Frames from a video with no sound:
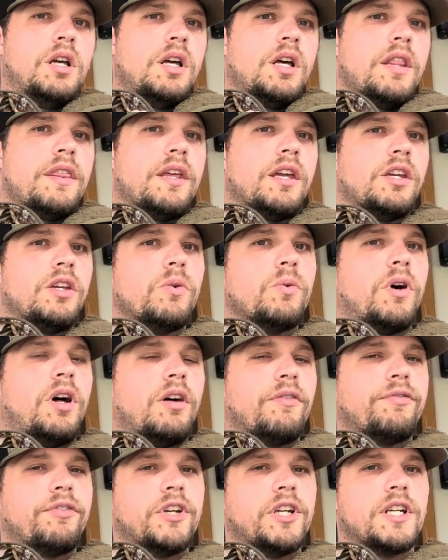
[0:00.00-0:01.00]
thank you
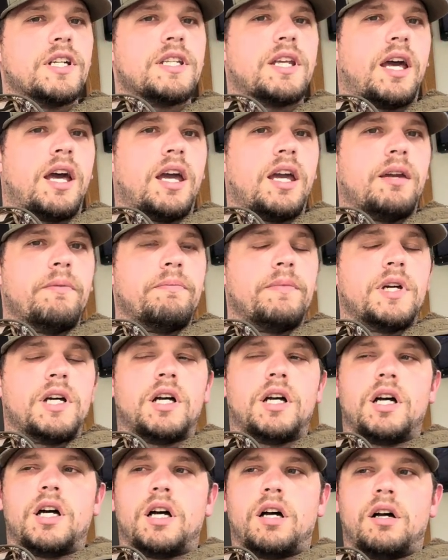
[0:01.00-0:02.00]
all for your
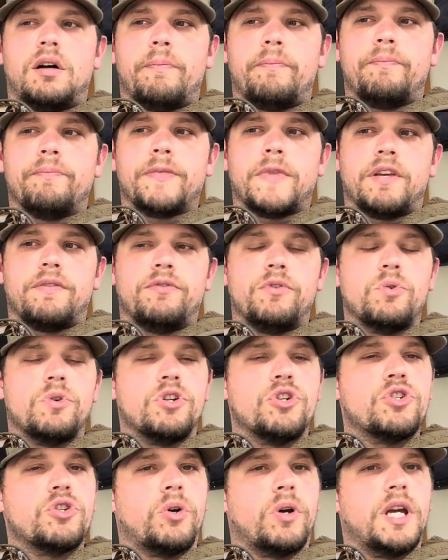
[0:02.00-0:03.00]
time. If you
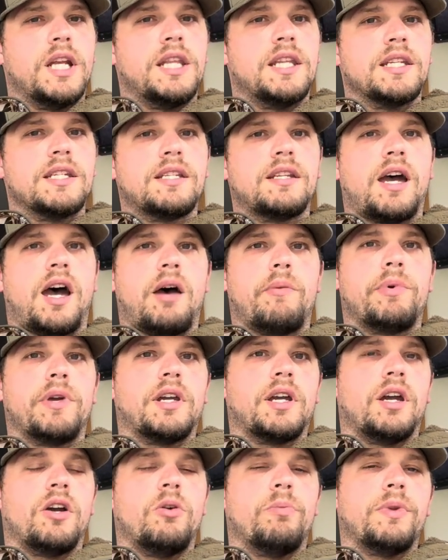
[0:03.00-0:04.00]
enjoyed this
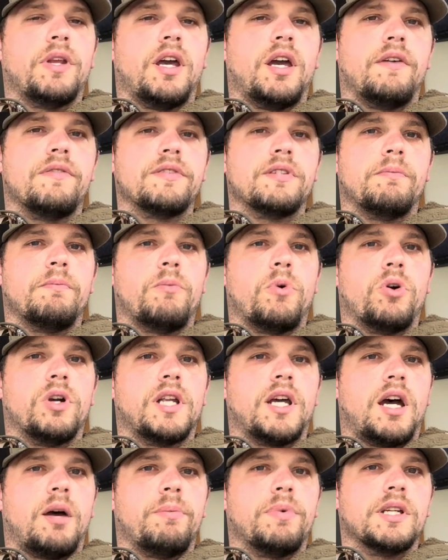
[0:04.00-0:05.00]
topic, I hope to have some more
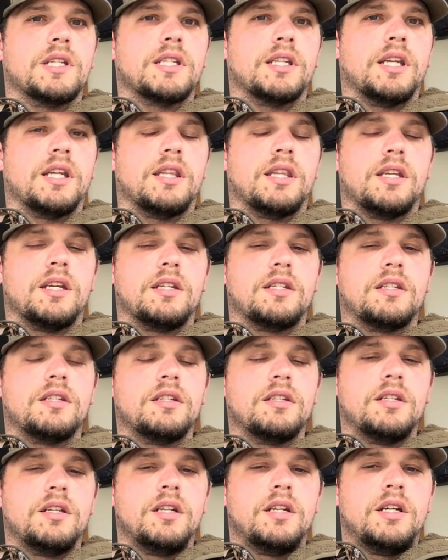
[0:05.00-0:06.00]
topics like
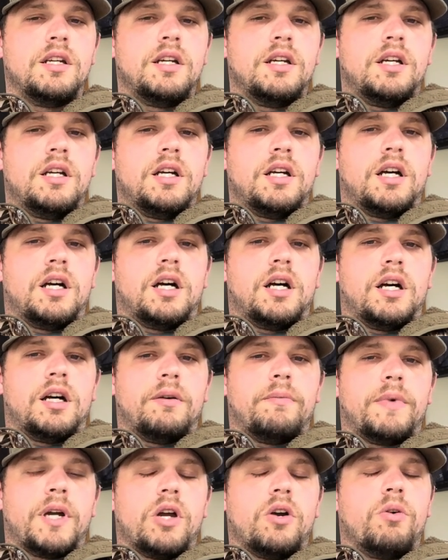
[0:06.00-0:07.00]
this.
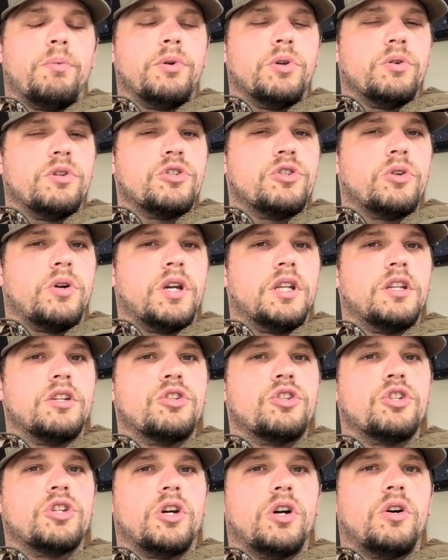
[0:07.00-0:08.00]
I hope you enjoyed the
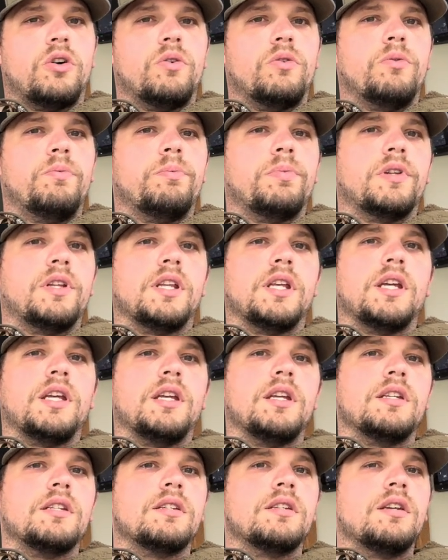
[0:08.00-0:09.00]
show.
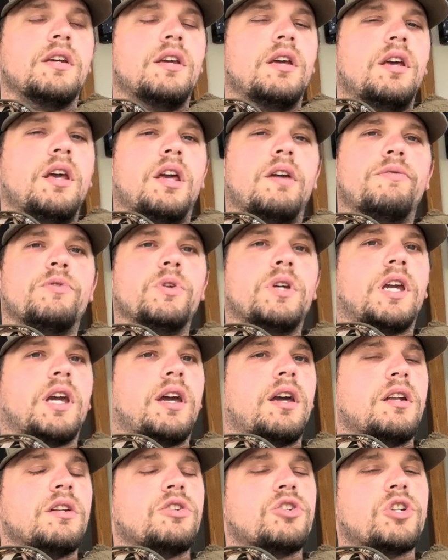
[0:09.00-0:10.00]
Please, if you
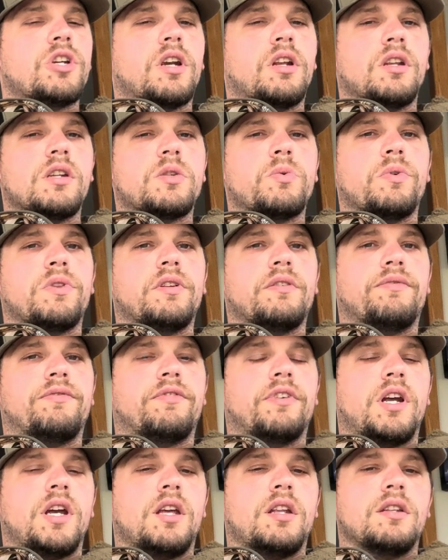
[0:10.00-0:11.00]
can, share this with your
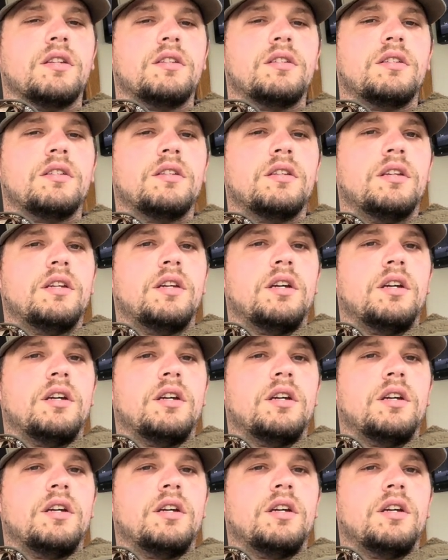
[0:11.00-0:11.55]
friends.